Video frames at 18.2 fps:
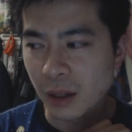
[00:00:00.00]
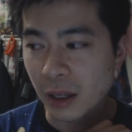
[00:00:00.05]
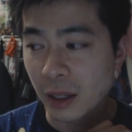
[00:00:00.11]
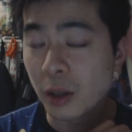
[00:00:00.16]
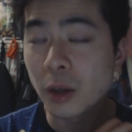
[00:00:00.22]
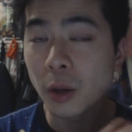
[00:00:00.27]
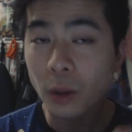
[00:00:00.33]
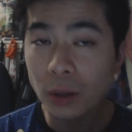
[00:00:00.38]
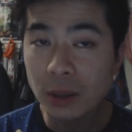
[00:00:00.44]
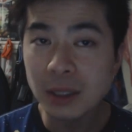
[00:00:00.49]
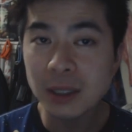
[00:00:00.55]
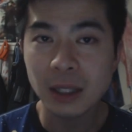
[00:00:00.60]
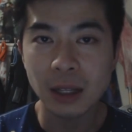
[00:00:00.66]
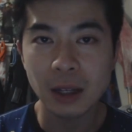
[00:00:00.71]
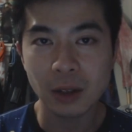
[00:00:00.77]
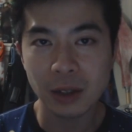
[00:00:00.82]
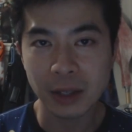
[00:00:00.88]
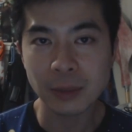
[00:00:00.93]
and he also
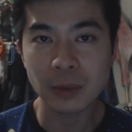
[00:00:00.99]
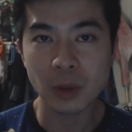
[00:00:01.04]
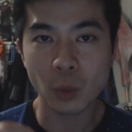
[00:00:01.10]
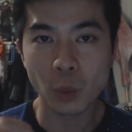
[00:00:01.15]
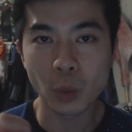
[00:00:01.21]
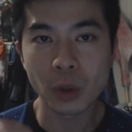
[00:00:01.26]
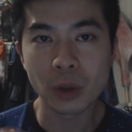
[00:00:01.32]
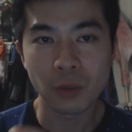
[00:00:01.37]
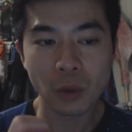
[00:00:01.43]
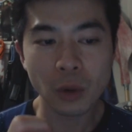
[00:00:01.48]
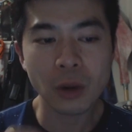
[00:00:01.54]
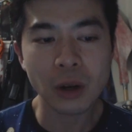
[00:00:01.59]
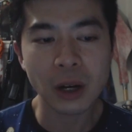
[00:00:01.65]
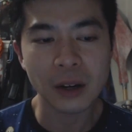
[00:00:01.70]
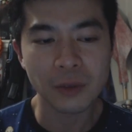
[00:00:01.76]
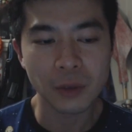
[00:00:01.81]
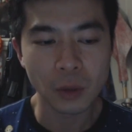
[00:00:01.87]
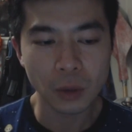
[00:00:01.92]
said like games like World of
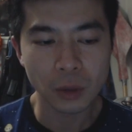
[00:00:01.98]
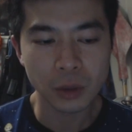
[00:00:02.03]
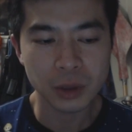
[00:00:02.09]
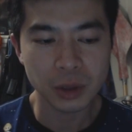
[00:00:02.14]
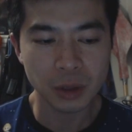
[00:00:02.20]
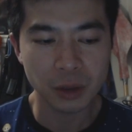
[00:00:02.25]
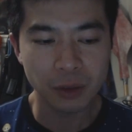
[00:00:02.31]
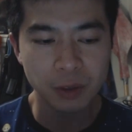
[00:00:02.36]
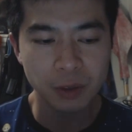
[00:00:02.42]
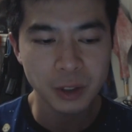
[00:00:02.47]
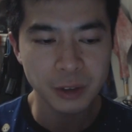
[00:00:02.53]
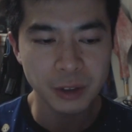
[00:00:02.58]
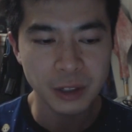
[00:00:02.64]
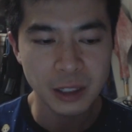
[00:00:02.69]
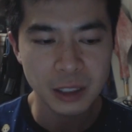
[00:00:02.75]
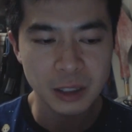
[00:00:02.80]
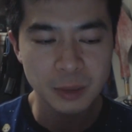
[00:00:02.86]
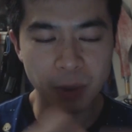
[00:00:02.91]
Warcraft were also
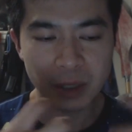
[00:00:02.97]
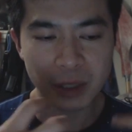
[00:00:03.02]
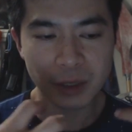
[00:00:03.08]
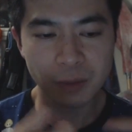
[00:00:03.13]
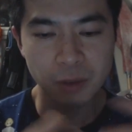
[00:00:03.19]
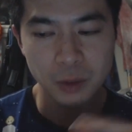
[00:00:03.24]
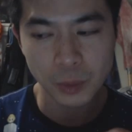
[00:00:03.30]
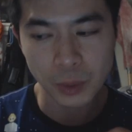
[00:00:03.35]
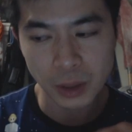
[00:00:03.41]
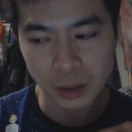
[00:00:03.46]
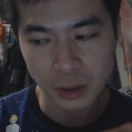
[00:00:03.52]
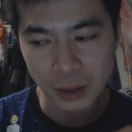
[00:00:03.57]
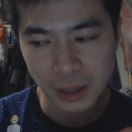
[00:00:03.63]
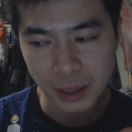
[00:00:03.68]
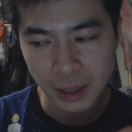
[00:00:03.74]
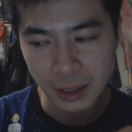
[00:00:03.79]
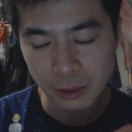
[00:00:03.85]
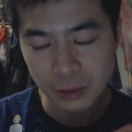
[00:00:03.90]
very expressive as
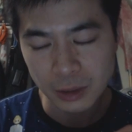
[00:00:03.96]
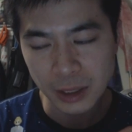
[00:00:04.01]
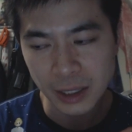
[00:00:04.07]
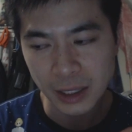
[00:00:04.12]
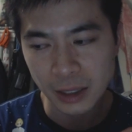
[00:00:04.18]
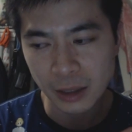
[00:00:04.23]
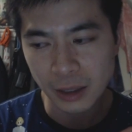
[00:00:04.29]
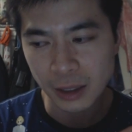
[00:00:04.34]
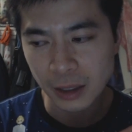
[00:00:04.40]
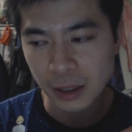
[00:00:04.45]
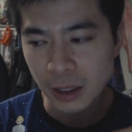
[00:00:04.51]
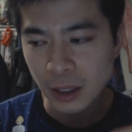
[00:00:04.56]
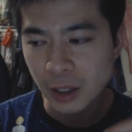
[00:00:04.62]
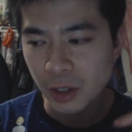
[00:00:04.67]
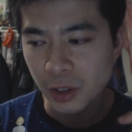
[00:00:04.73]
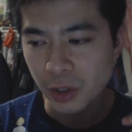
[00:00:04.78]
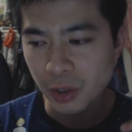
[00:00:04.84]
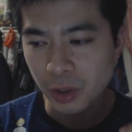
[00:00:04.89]
well. Like he was saying, like,
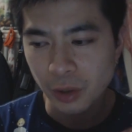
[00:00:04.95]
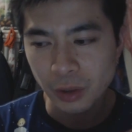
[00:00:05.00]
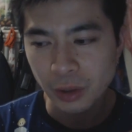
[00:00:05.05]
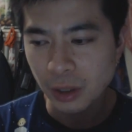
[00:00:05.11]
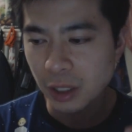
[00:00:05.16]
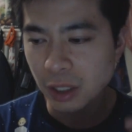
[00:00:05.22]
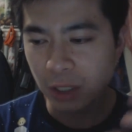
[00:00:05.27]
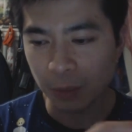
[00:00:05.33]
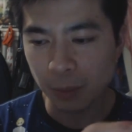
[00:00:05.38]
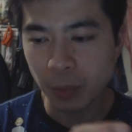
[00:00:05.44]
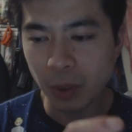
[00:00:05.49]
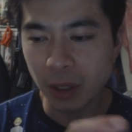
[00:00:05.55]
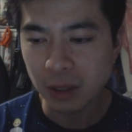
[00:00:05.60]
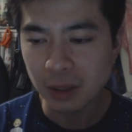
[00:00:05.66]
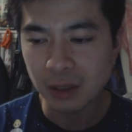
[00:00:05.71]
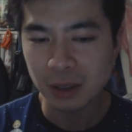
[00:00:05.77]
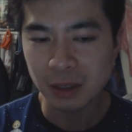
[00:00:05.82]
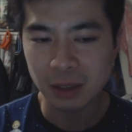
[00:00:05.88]
you know, each
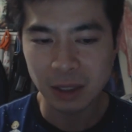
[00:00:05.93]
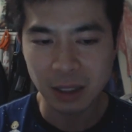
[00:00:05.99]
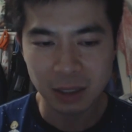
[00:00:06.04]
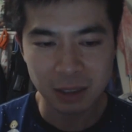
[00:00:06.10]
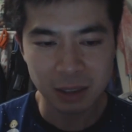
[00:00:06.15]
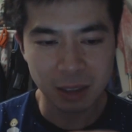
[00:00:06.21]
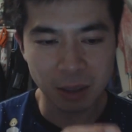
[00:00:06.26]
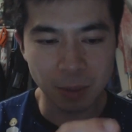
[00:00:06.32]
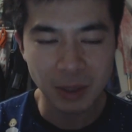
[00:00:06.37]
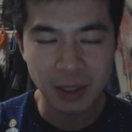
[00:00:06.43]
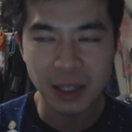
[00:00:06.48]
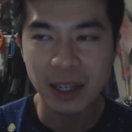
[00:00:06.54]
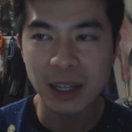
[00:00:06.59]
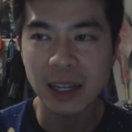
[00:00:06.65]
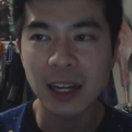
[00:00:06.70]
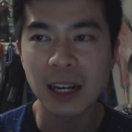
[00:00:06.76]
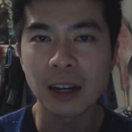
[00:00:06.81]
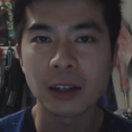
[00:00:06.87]
person gets to be
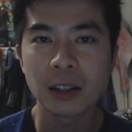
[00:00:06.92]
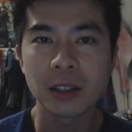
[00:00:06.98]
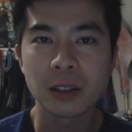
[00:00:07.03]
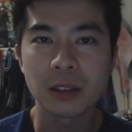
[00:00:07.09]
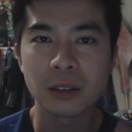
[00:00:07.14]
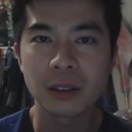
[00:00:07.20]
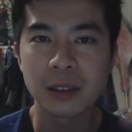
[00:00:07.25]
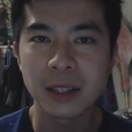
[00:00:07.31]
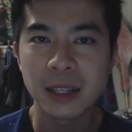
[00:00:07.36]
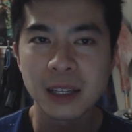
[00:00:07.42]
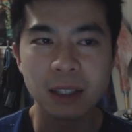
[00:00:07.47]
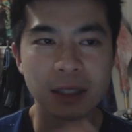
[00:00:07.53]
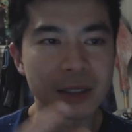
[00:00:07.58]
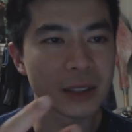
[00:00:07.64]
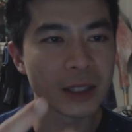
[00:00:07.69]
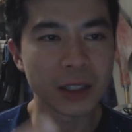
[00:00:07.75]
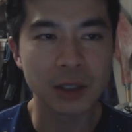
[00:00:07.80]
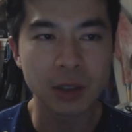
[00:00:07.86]
their character, and
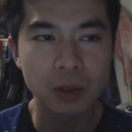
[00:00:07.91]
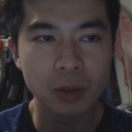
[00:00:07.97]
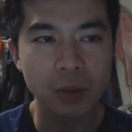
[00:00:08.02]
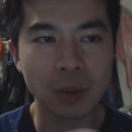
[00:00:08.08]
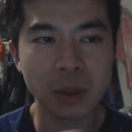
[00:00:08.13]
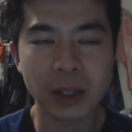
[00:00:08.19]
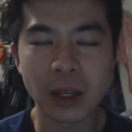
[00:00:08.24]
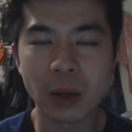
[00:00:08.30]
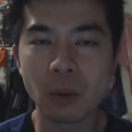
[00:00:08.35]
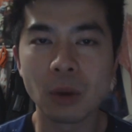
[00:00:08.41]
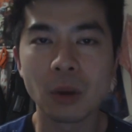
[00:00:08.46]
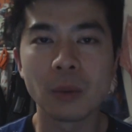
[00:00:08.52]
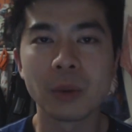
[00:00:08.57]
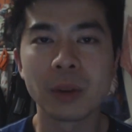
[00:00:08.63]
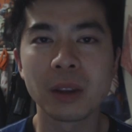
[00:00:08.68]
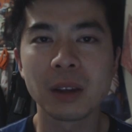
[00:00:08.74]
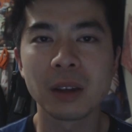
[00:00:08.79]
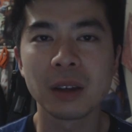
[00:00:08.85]
they do what they
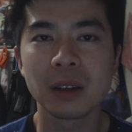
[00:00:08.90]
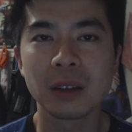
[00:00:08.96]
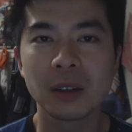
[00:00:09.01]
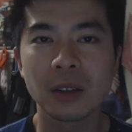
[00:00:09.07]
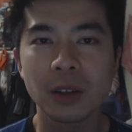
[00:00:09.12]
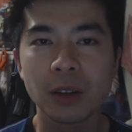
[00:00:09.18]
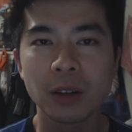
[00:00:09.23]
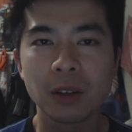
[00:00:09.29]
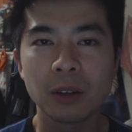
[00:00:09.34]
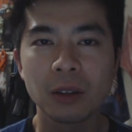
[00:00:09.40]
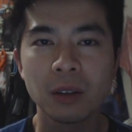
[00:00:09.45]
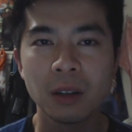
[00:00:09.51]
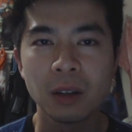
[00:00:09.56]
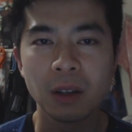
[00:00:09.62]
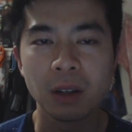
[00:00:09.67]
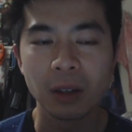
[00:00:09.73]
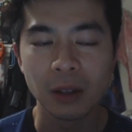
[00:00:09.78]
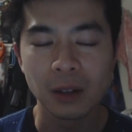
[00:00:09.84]
want with it, you know.
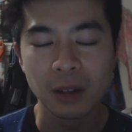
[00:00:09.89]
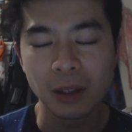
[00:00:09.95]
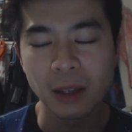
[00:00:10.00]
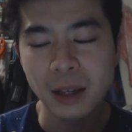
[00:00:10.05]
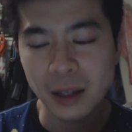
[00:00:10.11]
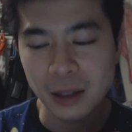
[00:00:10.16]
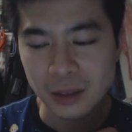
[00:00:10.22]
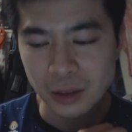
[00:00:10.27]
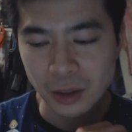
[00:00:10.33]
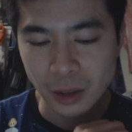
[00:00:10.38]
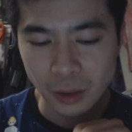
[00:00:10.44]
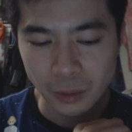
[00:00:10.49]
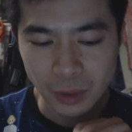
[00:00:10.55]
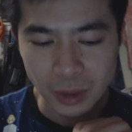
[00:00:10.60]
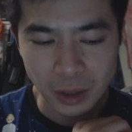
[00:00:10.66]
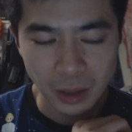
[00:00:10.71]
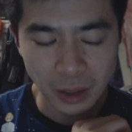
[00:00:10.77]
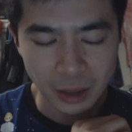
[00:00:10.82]
Yeah, so I
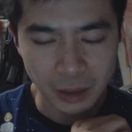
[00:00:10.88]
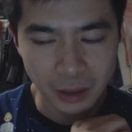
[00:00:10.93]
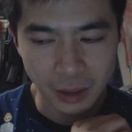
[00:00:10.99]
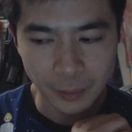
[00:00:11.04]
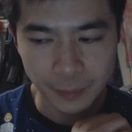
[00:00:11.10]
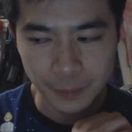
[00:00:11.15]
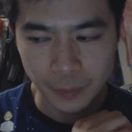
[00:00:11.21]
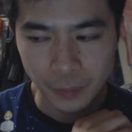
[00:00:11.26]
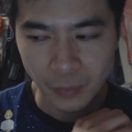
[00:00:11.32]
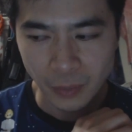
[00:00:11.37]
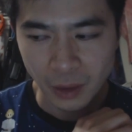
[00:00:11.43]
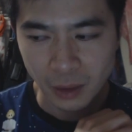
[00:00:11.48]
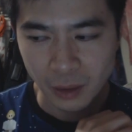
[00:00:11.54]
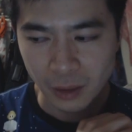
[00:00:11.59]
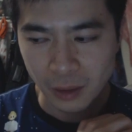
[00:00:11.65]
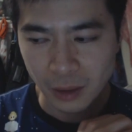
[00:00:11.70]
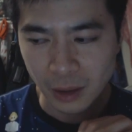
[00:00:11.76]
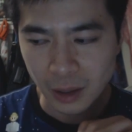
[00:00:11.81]
really liked that.
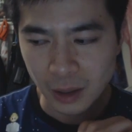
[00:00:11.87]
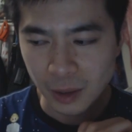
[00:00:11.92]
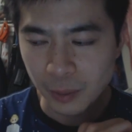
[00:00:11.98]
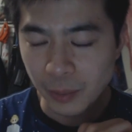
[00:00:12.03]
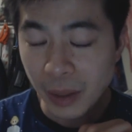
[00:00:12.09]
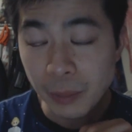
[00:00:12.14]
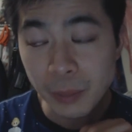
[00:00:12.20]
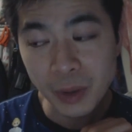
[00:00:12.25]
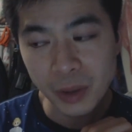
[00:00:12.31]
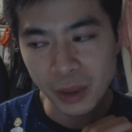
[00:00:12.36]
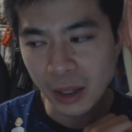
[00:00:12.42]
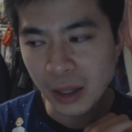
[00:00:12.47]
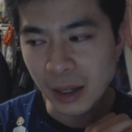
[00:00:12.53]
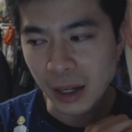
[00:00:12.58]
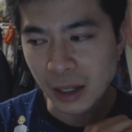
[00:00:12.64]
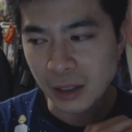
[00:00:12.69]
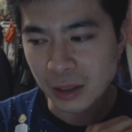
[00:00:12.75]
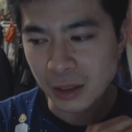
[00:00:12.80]
Made me
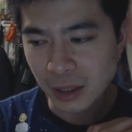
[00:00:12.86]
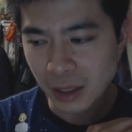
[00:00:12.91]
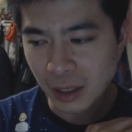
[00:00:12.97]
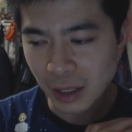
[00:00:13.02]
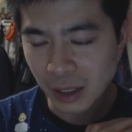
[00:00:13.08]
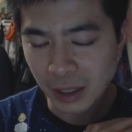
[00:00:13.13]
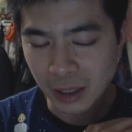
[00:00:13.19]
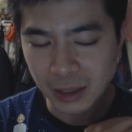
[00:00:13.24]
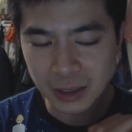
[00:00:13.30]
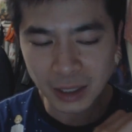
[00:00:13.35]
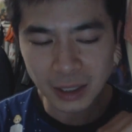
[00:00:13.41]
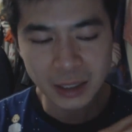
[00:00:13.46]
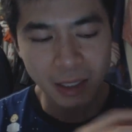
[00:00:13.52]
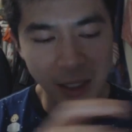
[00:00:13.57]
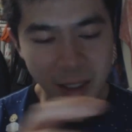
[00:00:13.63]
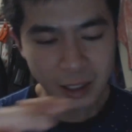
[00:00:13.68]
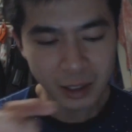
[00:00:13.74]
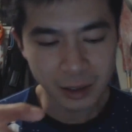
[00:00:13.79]
think actually. And he
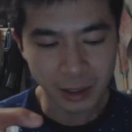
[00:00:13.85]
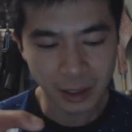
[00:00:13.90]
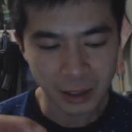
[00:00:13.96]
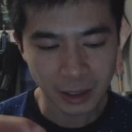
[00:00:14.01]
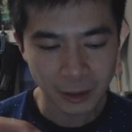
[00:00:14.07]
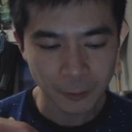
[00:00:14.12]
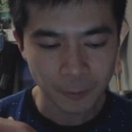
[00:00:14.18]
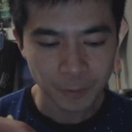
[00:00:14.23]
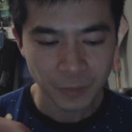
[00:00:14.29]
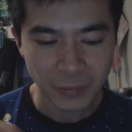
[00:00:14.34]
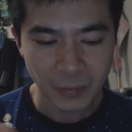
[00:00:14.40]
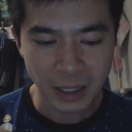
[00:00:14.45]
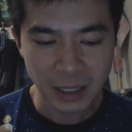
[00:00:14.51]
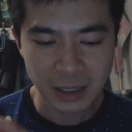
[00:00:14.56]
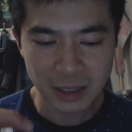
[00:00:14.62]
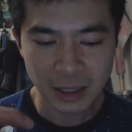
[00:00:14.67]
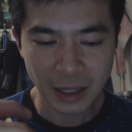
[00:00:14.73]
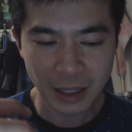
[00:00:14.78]
said, yeah, like
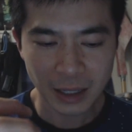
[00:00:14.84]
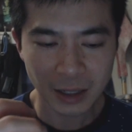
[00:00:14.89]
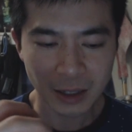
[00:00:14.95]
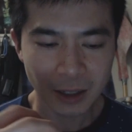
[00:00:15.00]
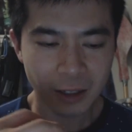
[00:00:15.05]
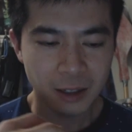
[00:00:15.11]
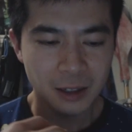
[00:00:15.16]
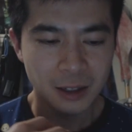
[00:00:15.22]
it's like